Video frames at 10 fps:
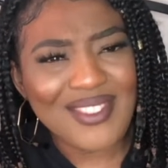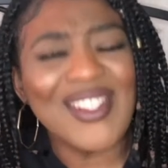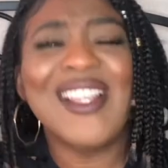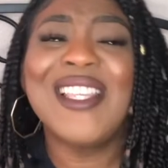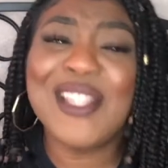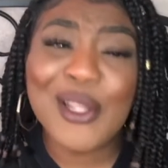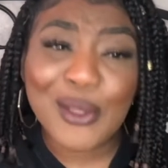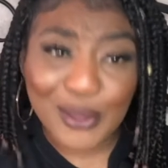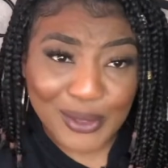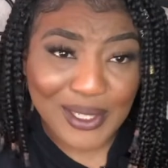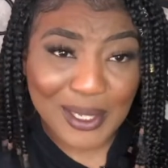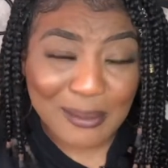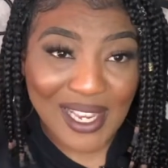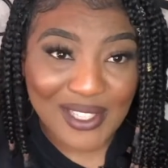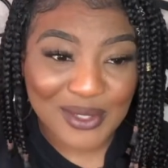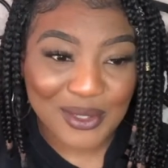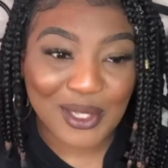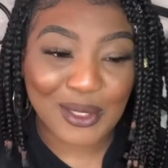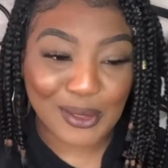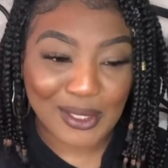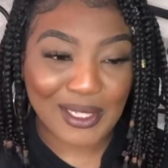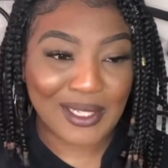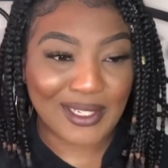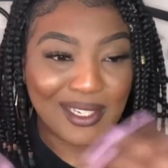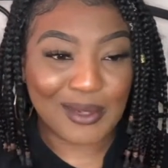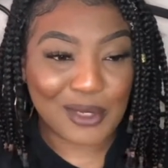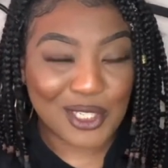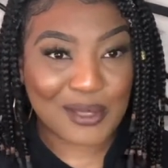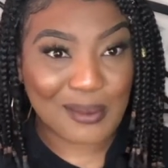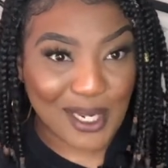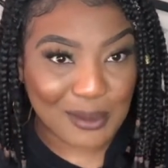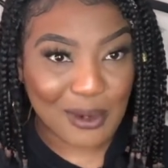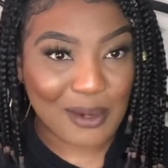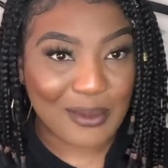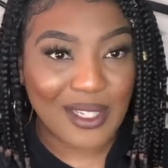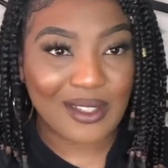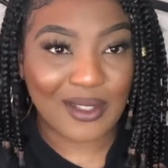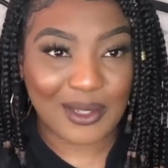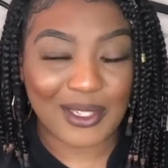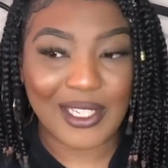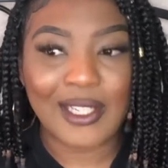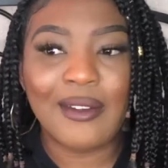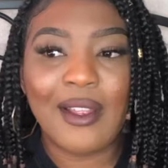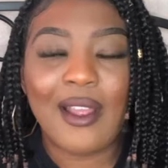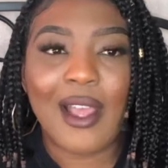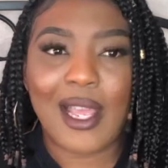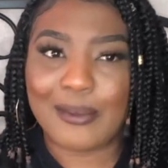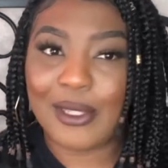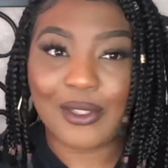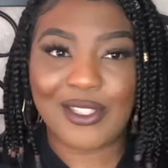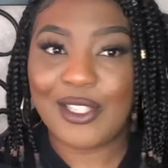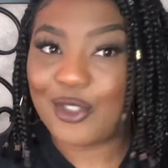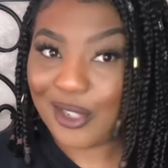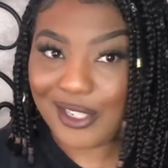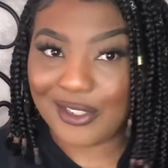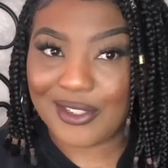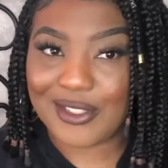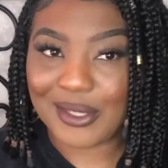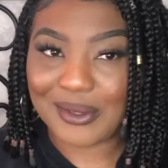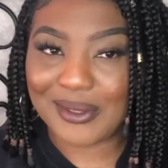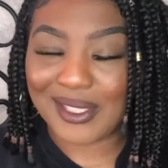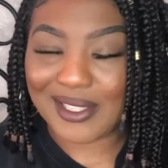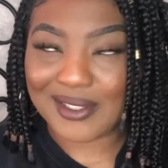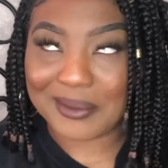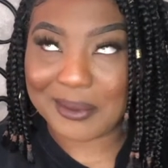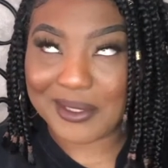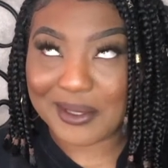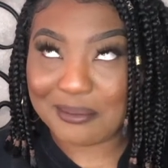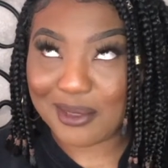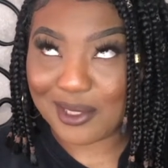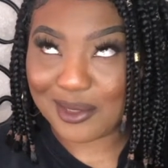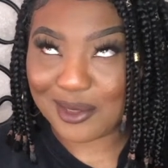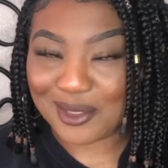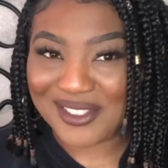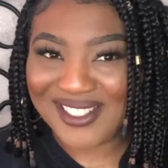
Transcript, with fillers: is a learning ambassador. A learning, which is my department, learning. I'm a learning trainer, so, and yes, I was an ambassador,